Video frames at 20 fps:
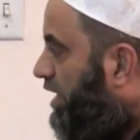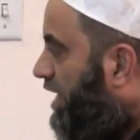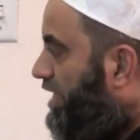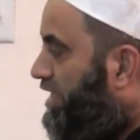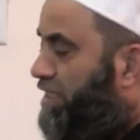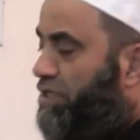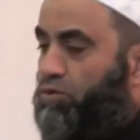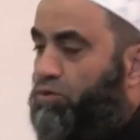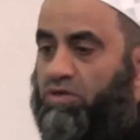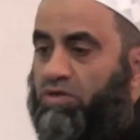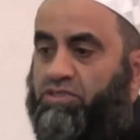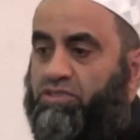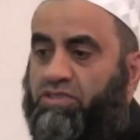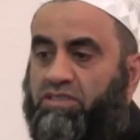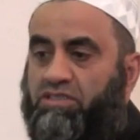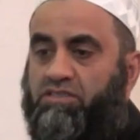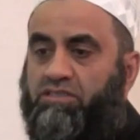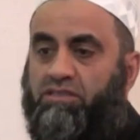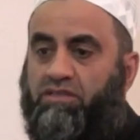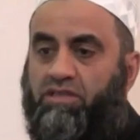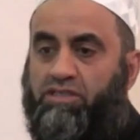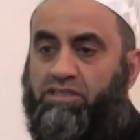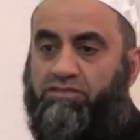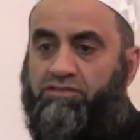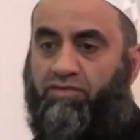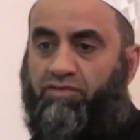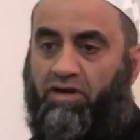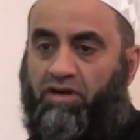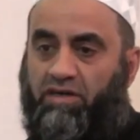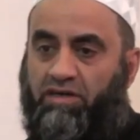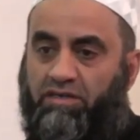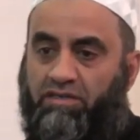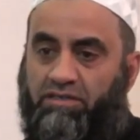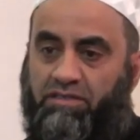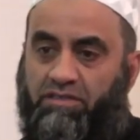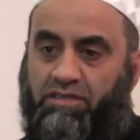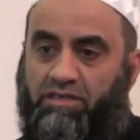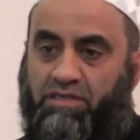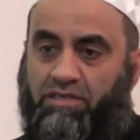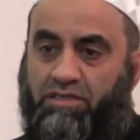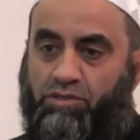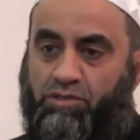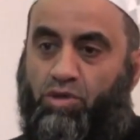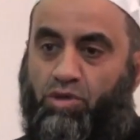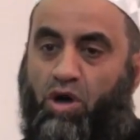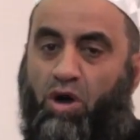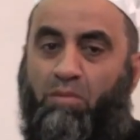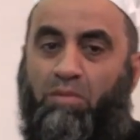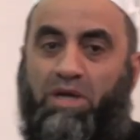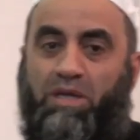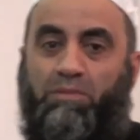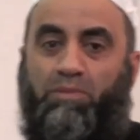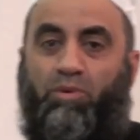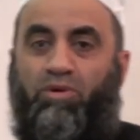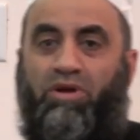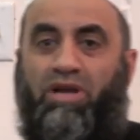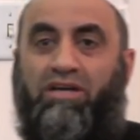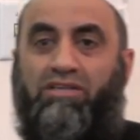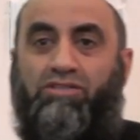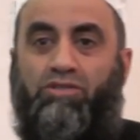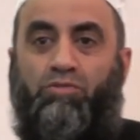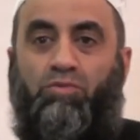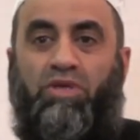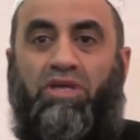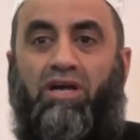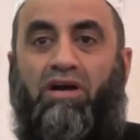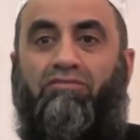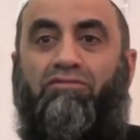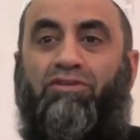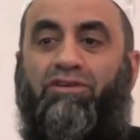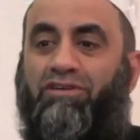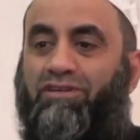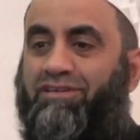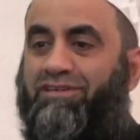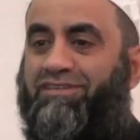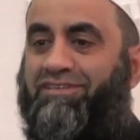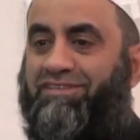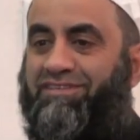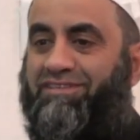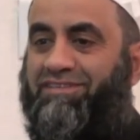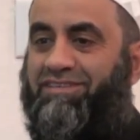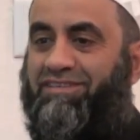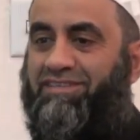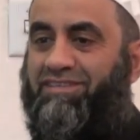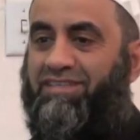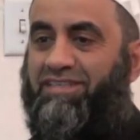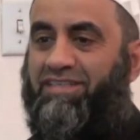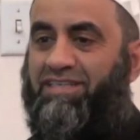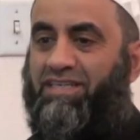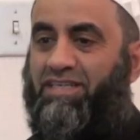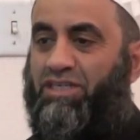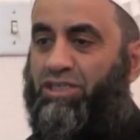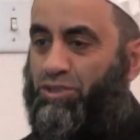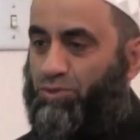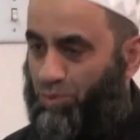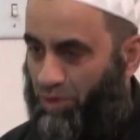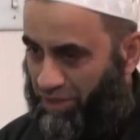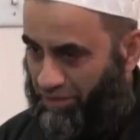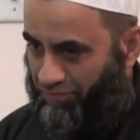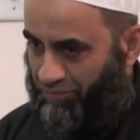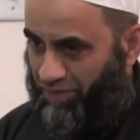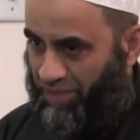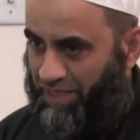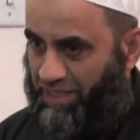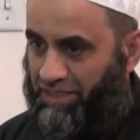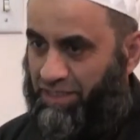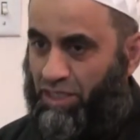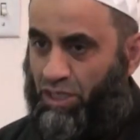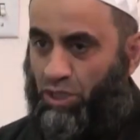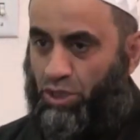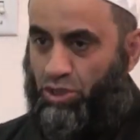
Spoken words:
Any questions thus far? So how many pronouns did we cover? 12, right?